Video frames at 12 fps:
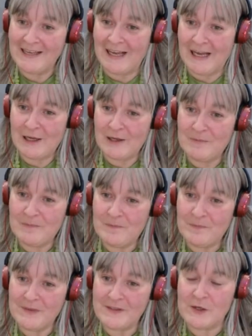
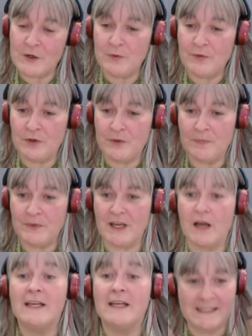Um, so the the
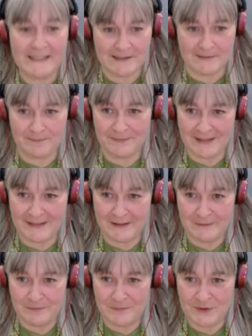guides, mm -hmm.